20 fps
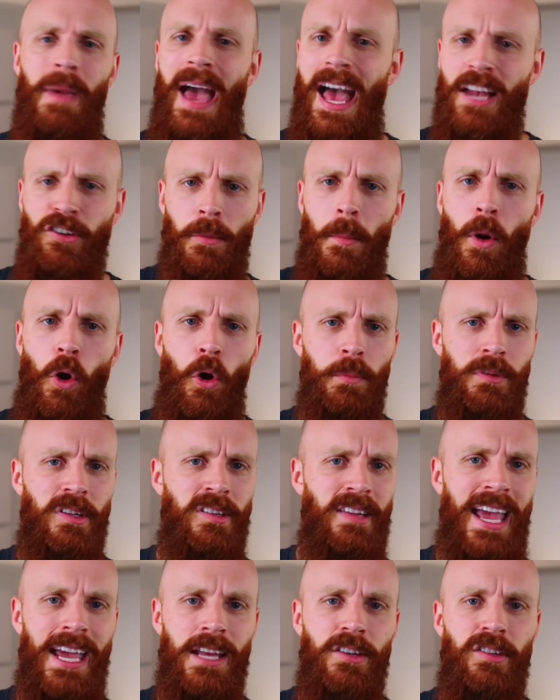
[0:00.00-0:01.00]
Patrick Mahomes'
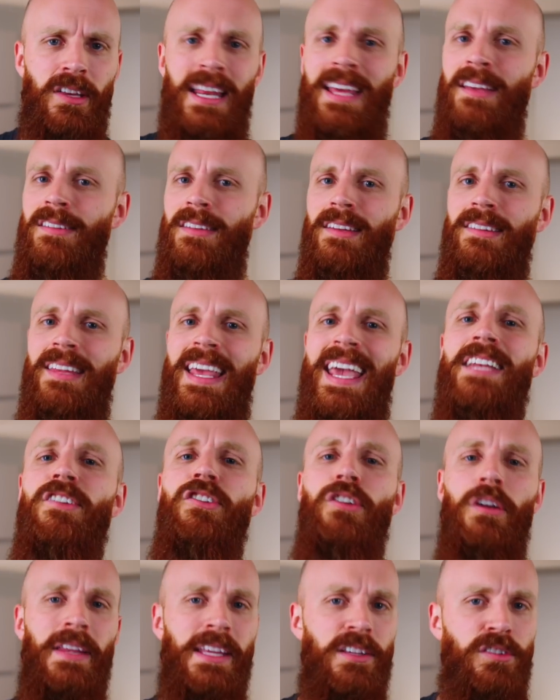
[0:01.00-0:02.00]
agent is
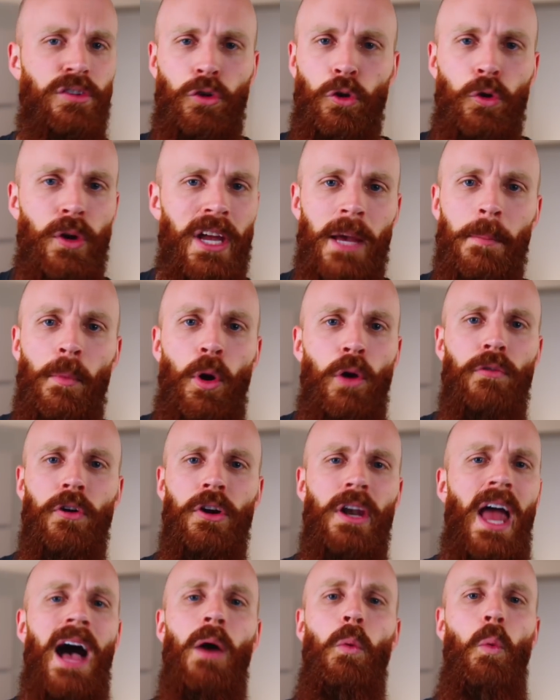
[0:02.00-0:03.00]
intentionally screwing him over,
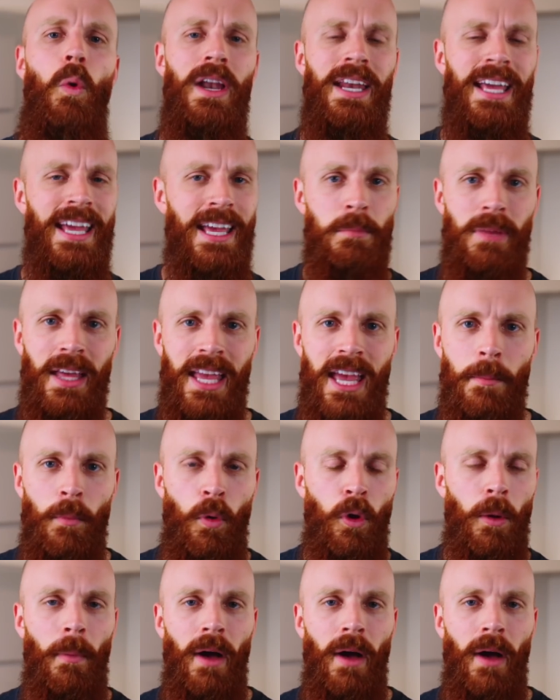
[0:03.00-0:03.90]
not wanting him to get more